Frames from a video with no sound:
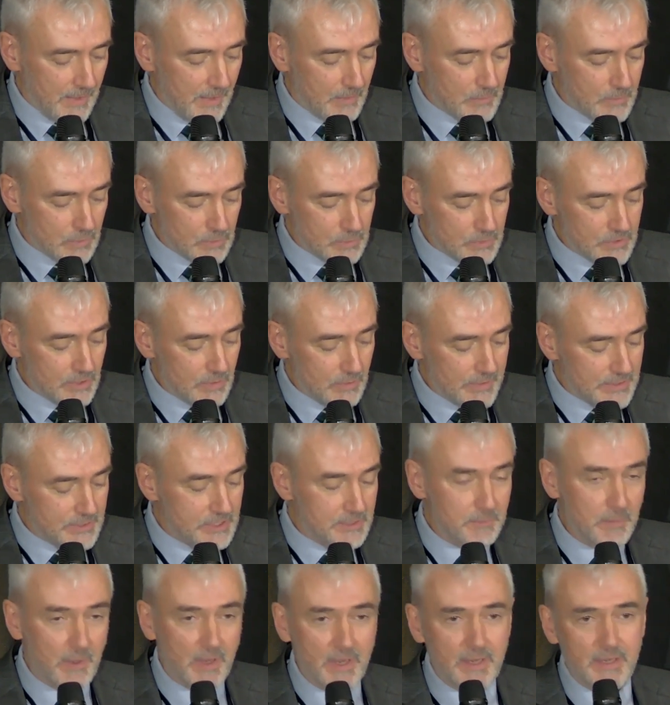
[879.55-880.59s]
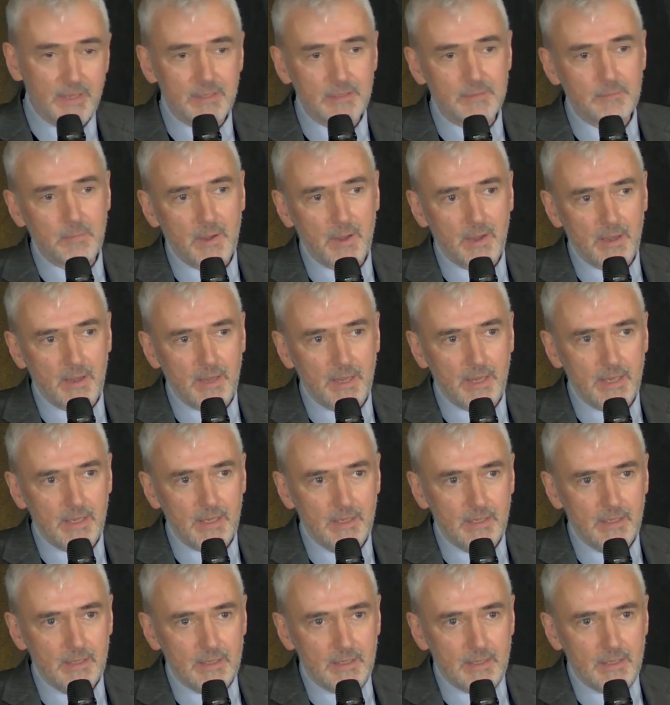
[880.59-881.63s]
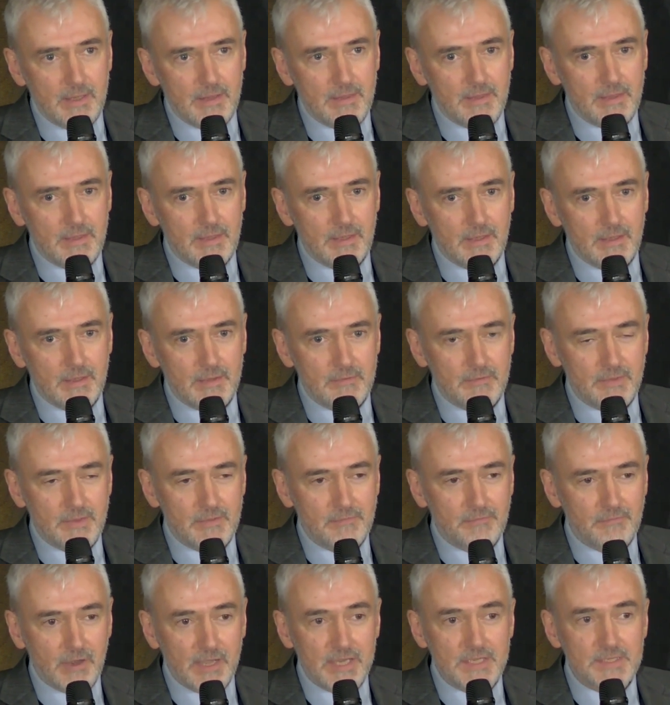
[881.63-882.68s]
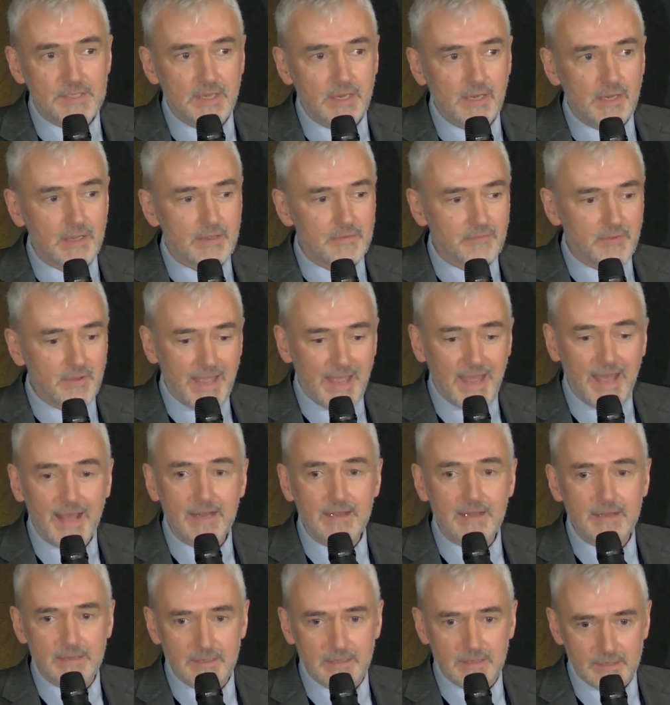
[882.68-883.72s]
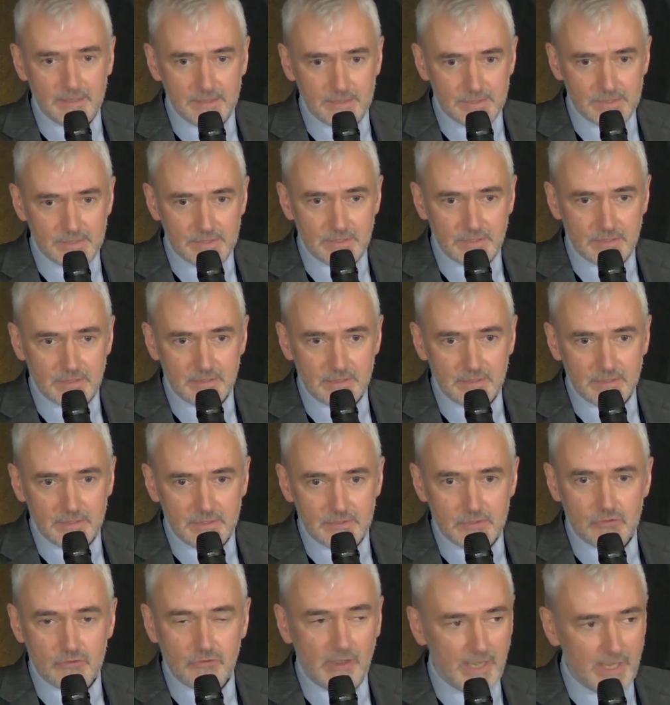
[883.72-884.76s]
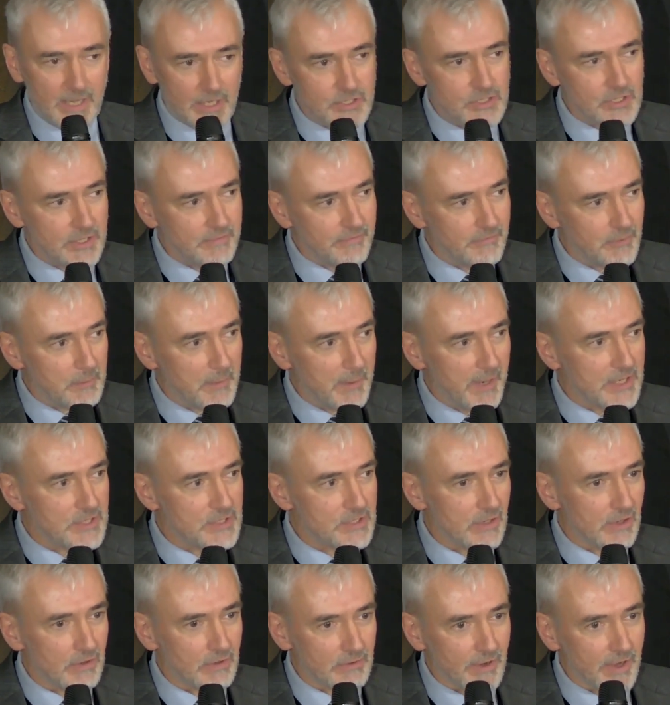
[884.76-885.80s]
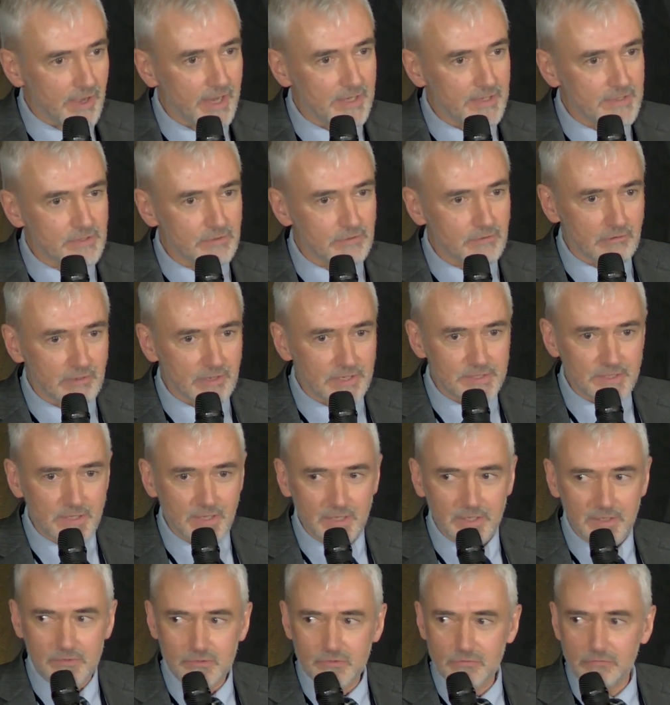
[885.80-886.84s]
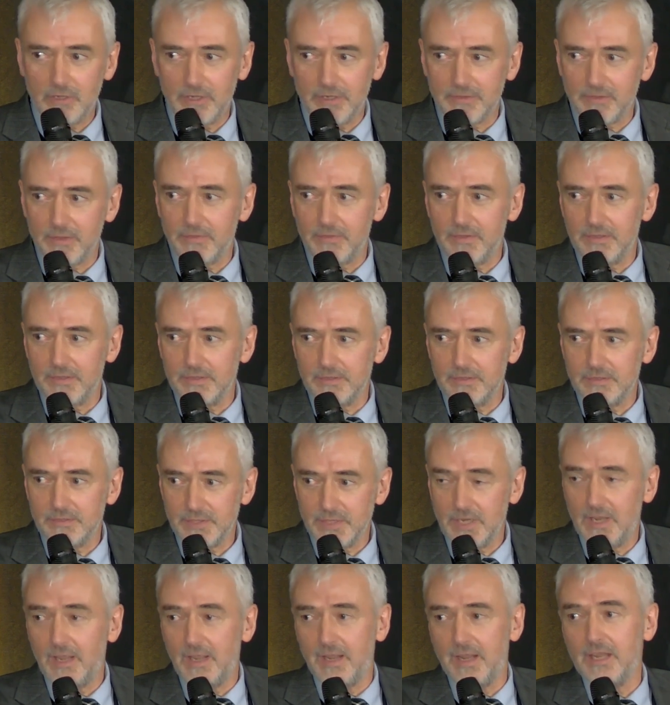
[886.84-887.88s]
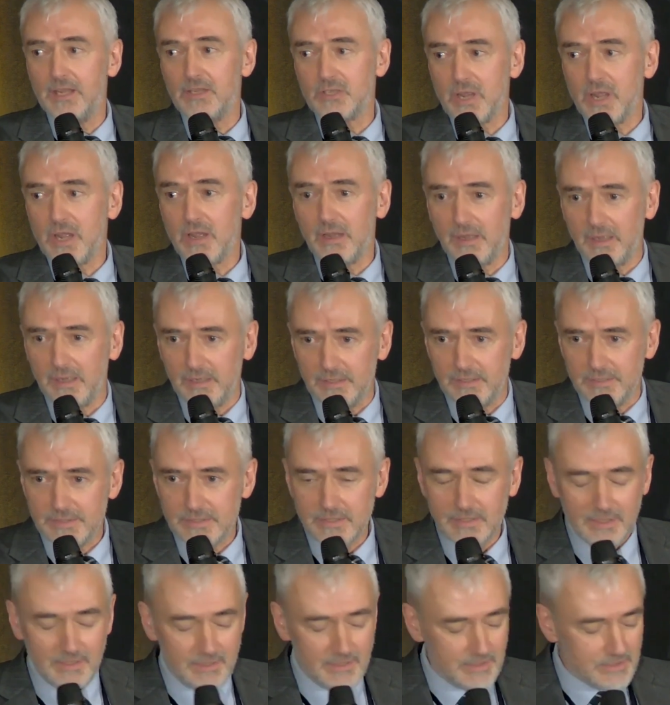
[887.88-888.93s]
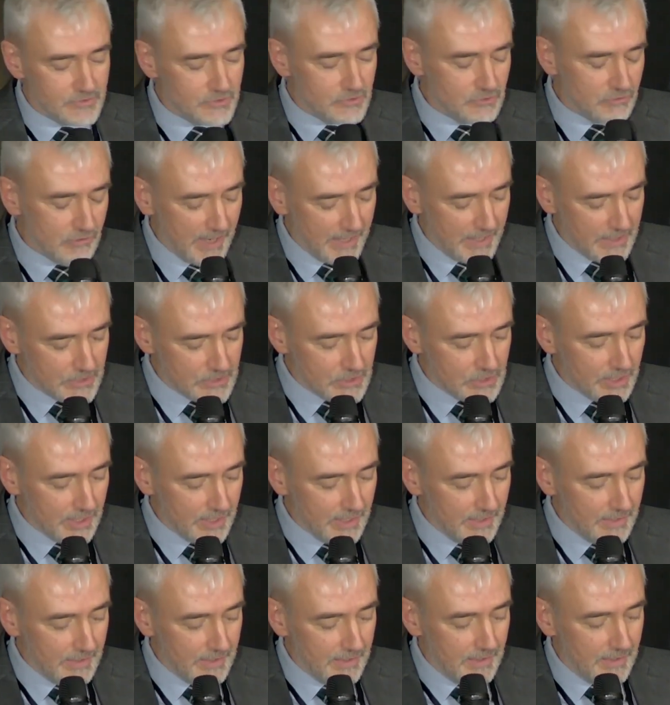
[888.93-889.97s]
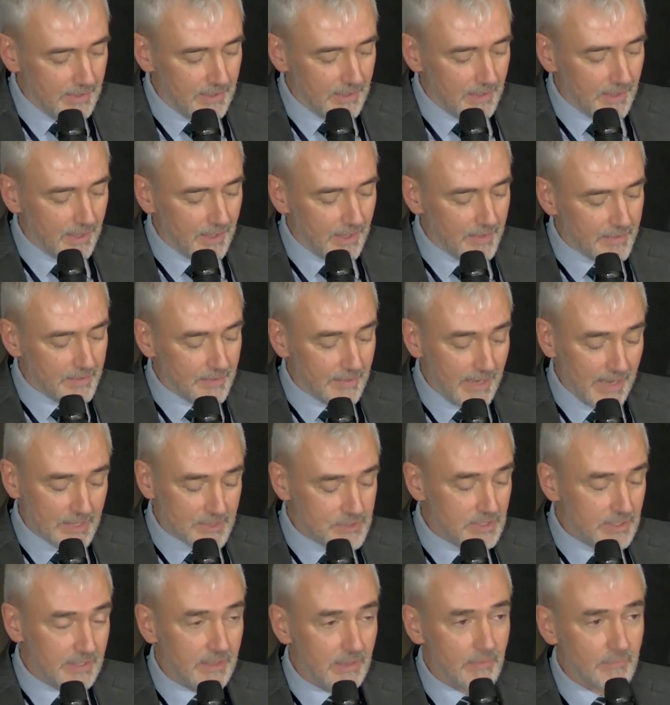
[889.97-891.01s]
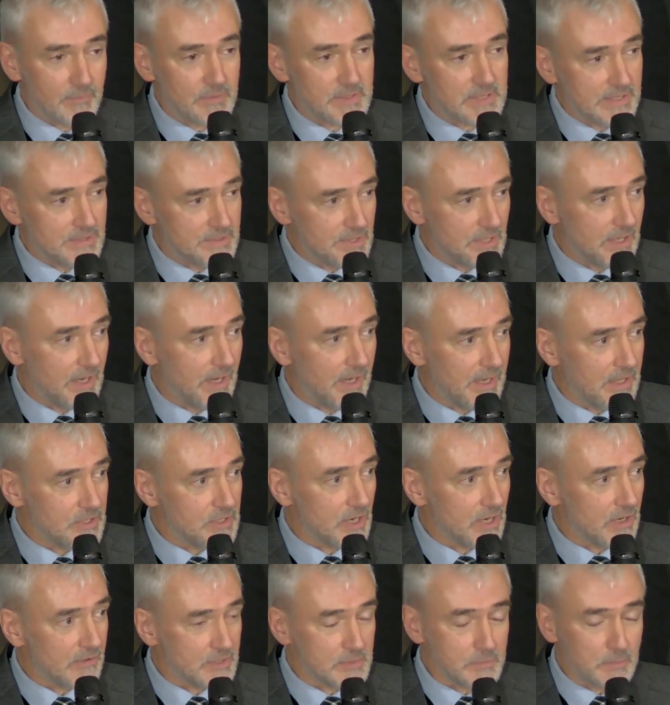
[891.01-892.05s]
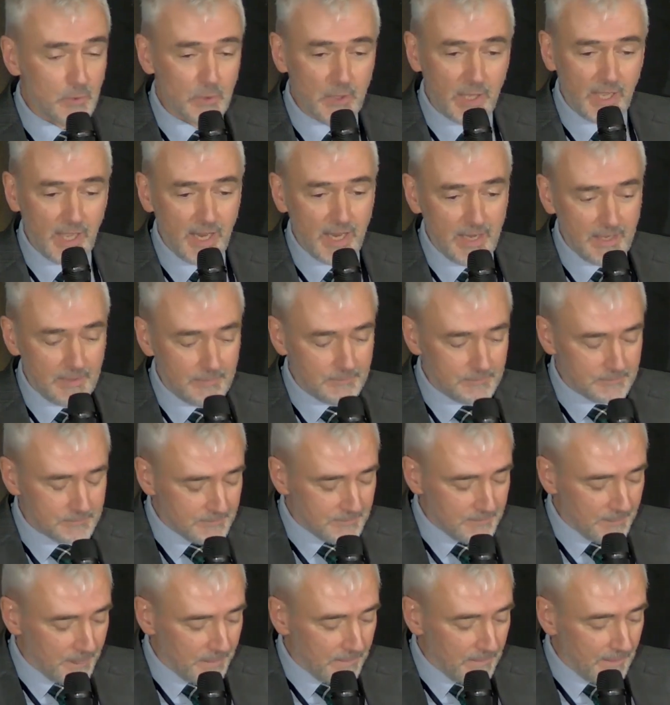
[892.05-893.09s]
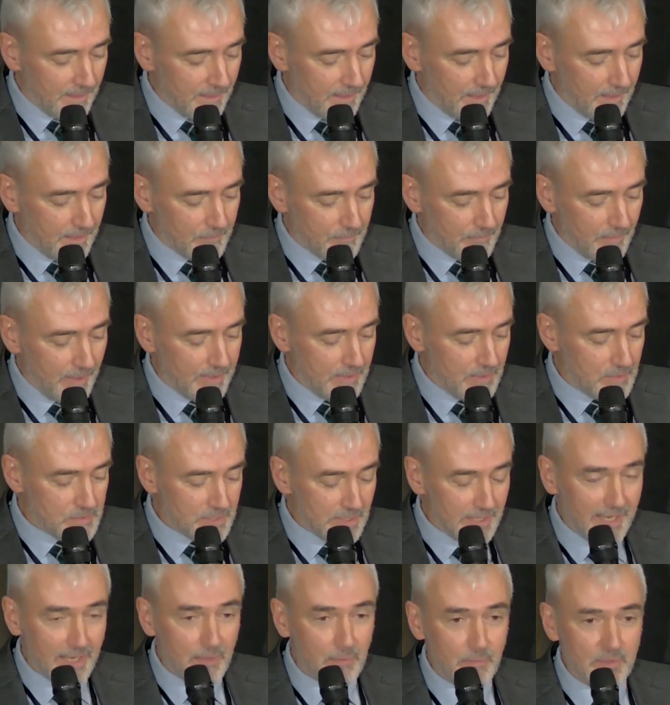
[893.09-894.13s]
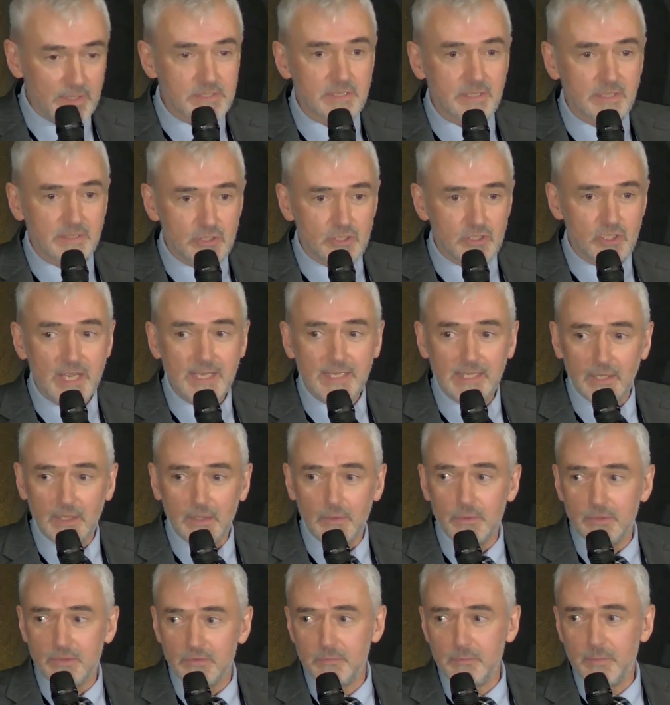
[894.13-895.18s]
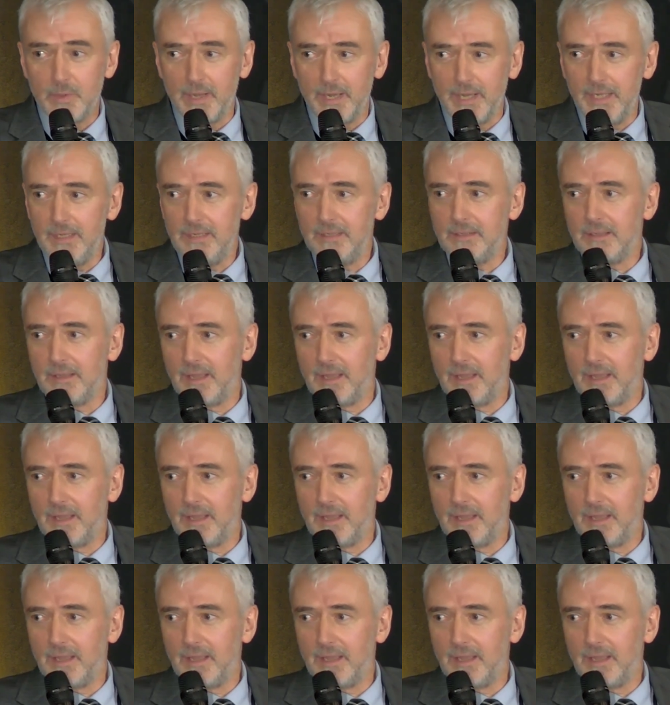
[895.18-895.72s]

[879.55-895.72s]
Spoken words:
I was also inspired by the phrasing of Canada's strategy for patient-oriented research rather than CIHR's strategy. That actually, obviously, CIHR is putting in, I use the language shed load of money,